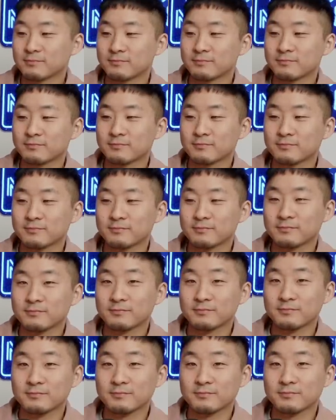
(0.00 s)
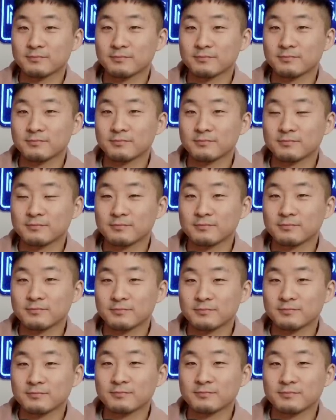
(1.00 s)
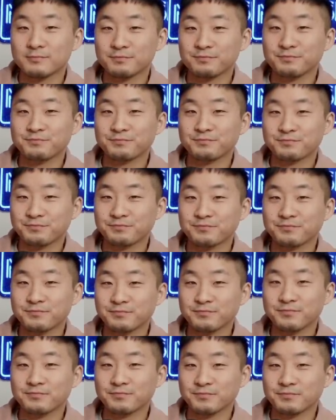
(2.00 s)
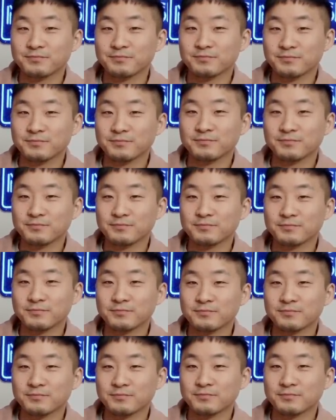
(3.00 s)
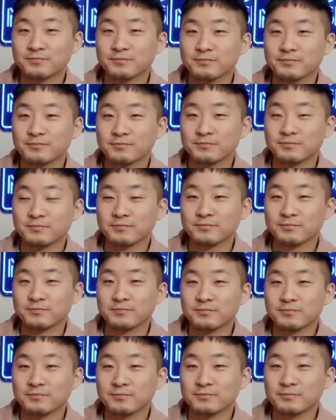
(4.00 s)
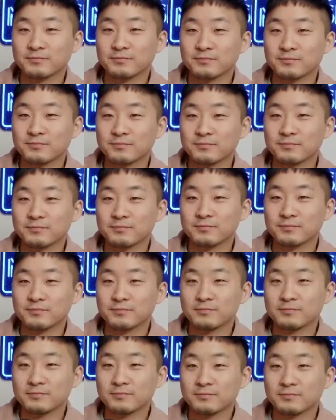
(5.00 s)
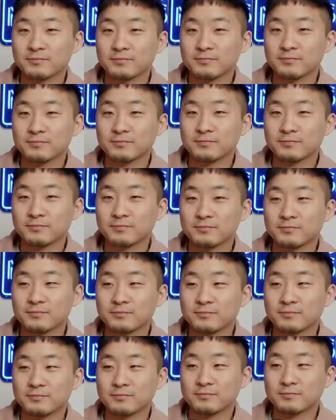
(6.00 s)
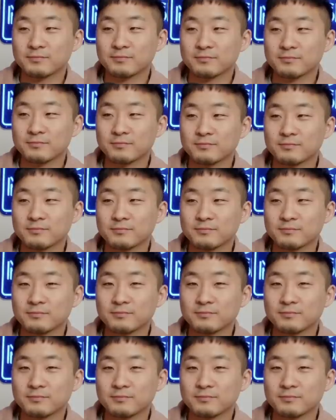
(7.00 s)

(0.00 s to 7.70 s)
The person shown says nothing.